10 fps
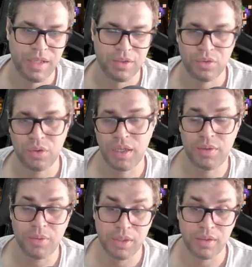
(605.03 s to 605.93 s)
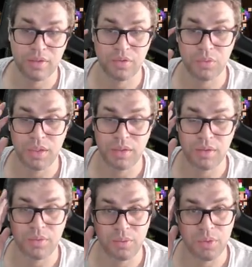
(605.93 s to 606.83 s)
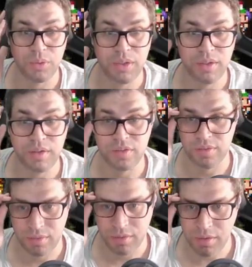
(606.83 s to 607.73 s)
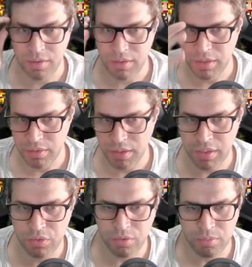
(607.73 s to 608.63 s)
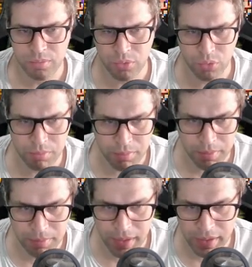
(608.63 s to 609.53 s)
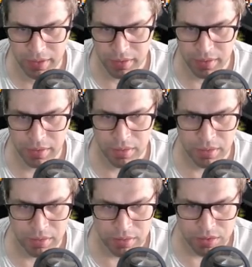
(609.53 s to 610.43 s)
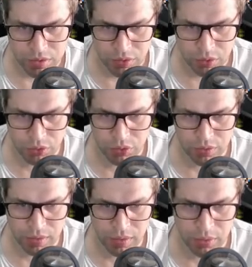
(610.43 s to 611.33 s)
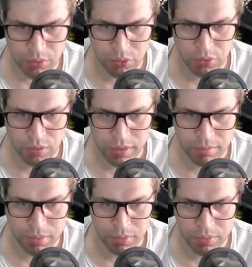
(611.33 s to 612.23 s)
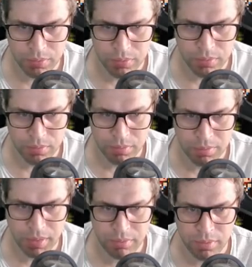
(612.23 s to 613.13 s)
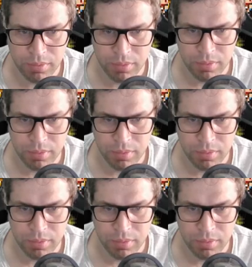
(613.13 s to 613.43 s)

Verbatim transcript: That's okay, because we, we win this turn and get some good BP back. Let's use, I don't know, Sunlight Blow. Pound.